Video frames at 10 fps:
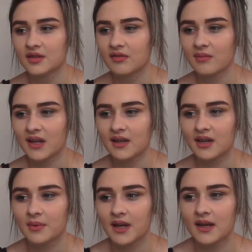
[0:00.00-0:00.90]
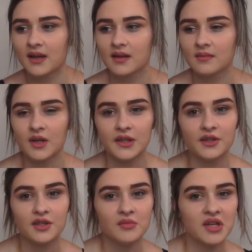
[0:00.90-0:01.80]
doing makeup and my
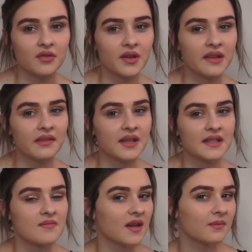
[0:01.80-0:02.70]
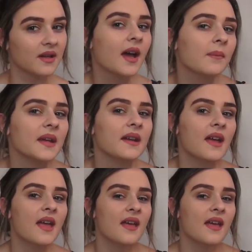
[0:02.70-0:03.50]
YouTube channel are the things that make me happy.